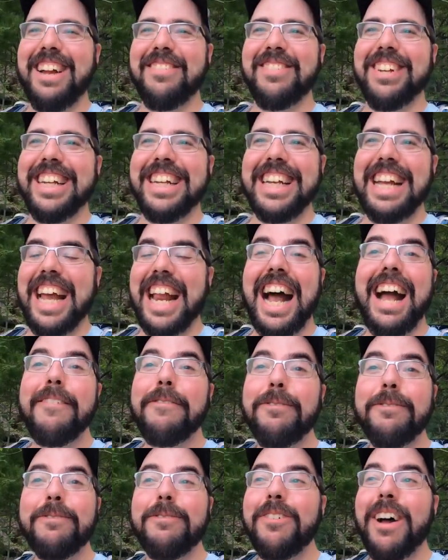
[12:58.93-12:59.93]
I mean, and I,
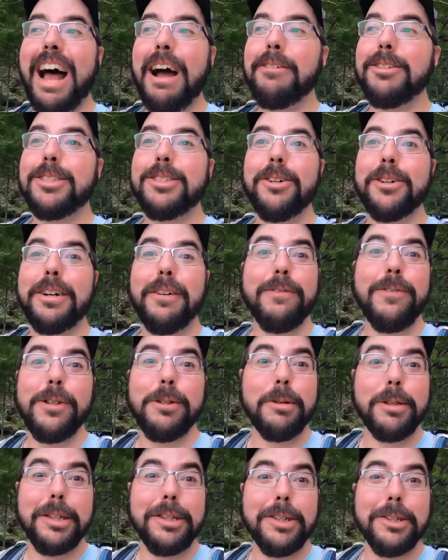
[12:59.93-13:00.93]
I was so
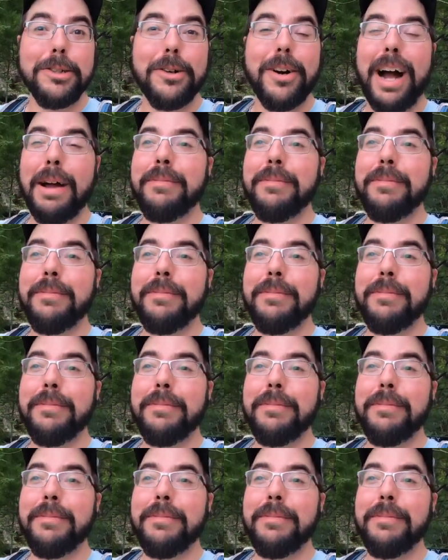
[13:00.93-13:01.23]
confused what to do.